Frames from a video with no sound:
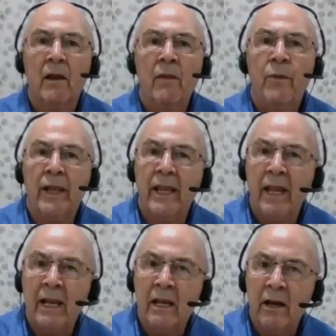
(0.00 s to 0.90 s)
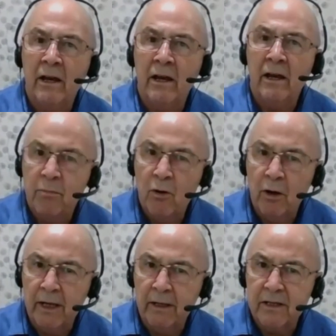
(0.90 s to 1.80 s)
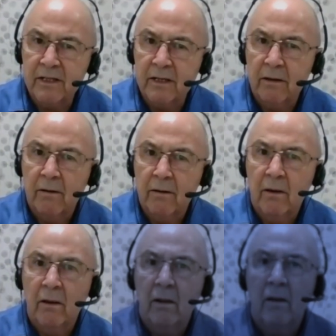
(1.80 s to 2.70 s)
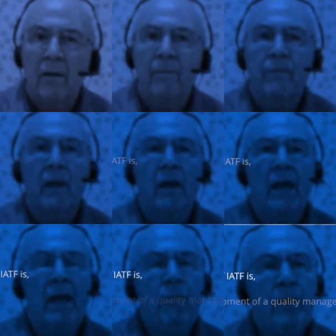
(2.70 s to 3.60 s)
the key learning points. If we